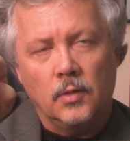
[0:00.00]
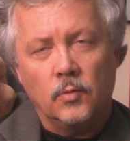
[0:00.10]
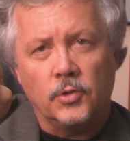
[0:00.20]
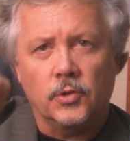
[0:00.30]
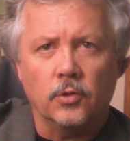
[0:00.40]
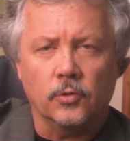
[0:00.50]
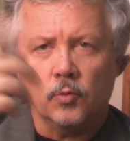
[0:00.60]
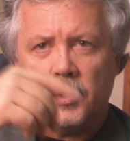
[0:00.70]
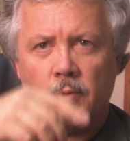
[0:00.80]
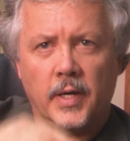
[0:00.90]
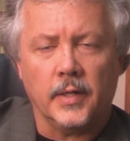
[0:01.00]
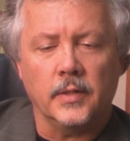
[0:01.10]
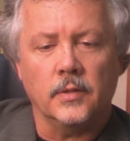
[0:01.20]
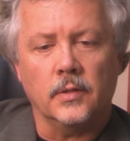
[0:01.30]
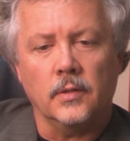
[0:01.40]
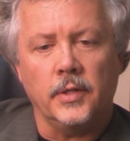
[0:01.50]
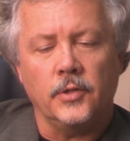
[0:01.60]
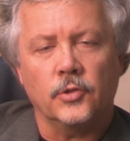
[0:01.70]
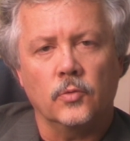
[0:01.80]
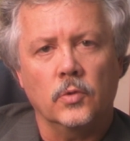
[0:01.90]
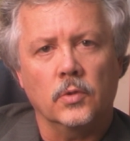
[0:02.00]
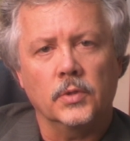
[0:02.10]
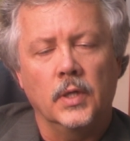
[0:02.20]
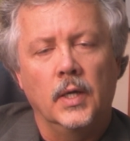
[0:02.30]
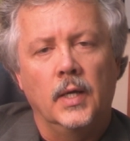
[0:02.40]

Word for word: which goes way back into the ancient world,